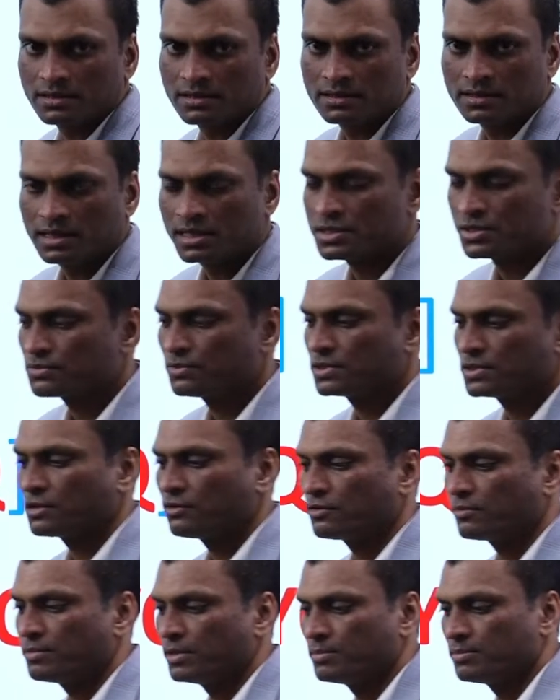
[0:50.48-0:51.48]
That's what our
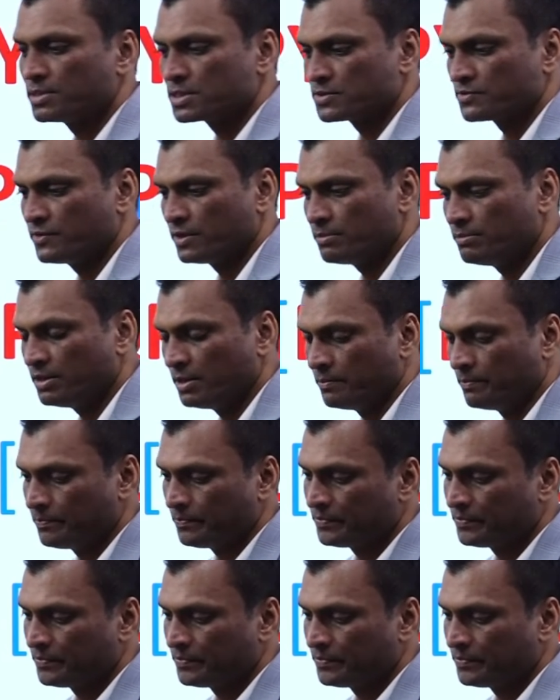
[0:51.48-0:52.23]
purpose will be.